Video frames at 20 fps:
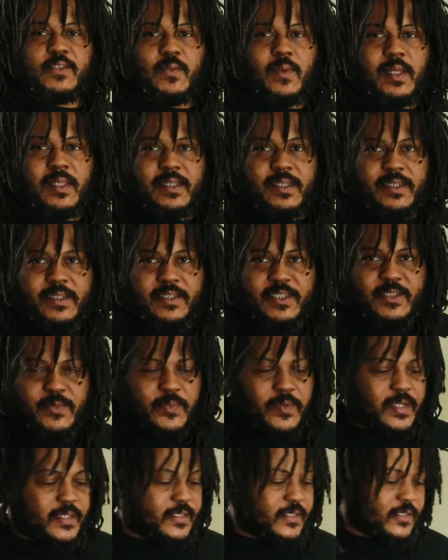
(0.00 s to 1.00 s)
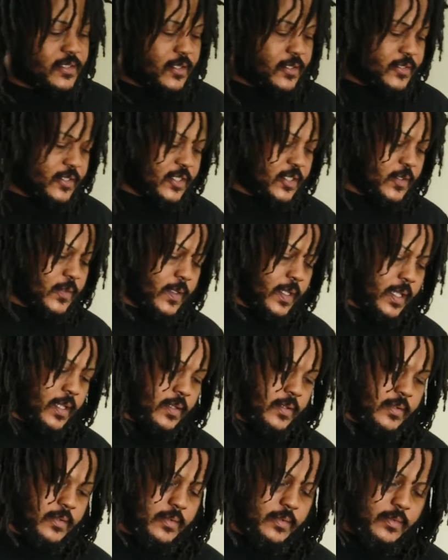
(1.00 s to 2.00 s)
WALAKUT Express is also a
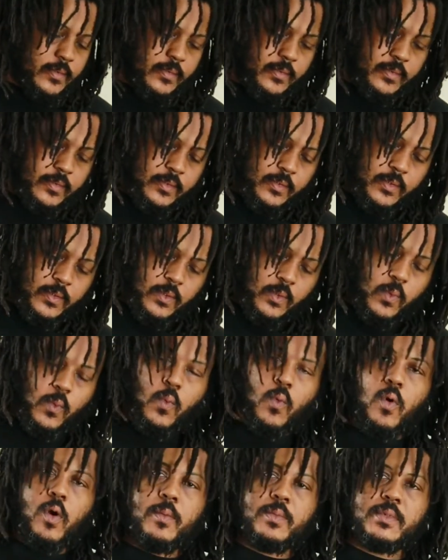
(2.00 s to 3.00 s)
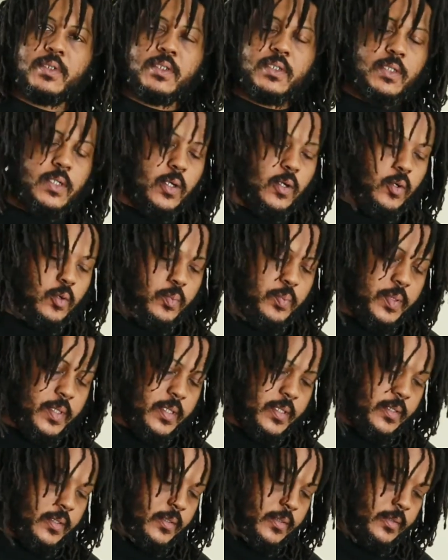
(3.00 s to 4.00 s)
warm to cold
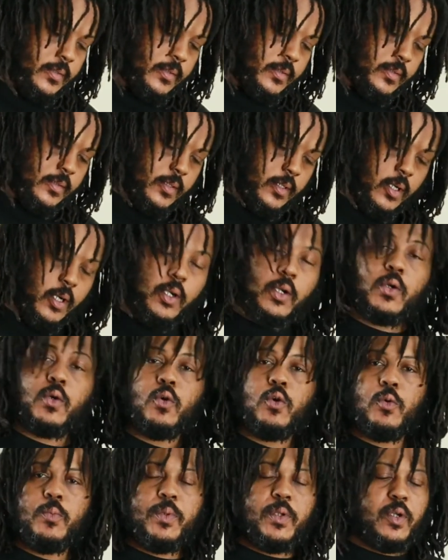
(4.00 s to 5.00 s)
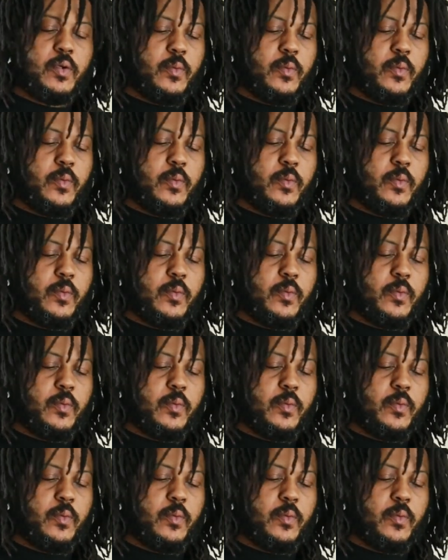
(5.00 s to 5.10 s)
pill, or cool pill